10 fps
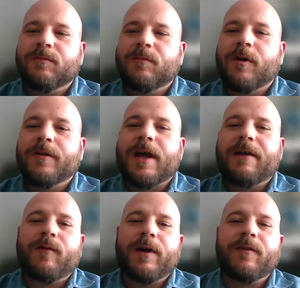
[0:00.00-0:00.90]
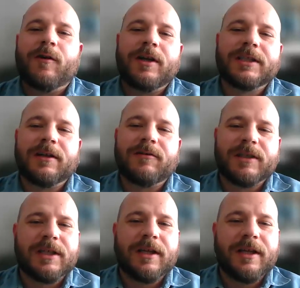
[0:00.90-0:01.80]
what I read or listened
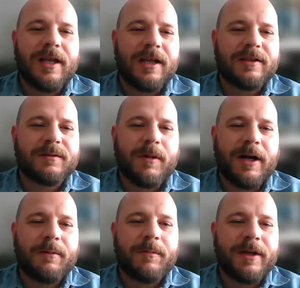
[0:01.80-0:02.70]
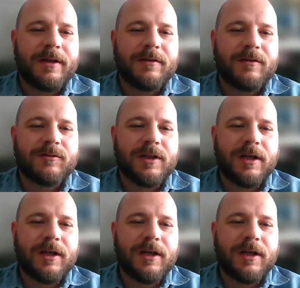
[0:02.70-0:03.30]
recently that inspired me, you say,